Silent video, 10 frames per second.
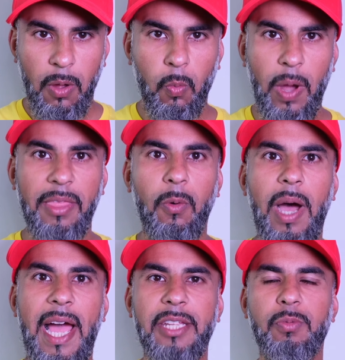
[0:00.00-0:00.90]

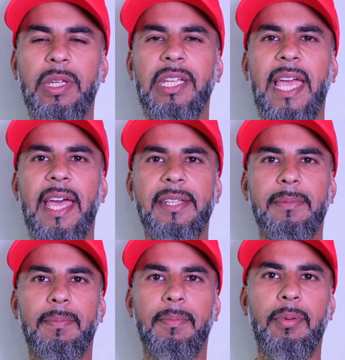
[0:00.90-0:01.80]
Weather-wise, we get
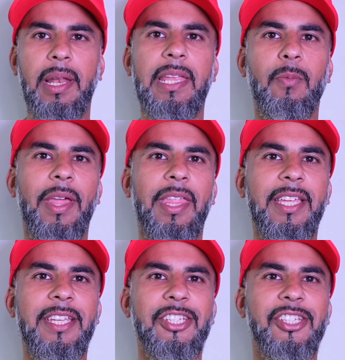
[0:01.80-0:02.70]
brilliant weather
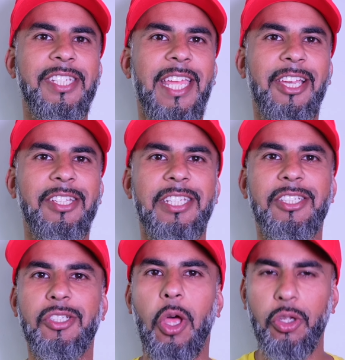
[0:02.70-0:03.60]
conditions here because
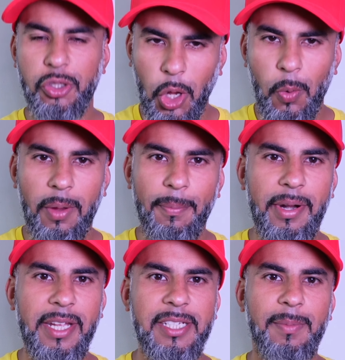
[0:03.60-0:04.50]
it's so
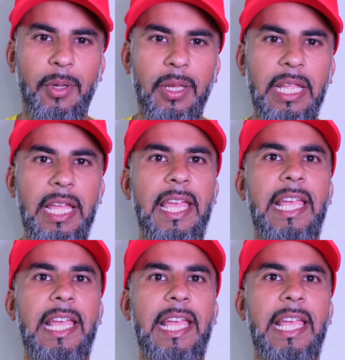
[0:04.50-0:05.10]
unpredictable.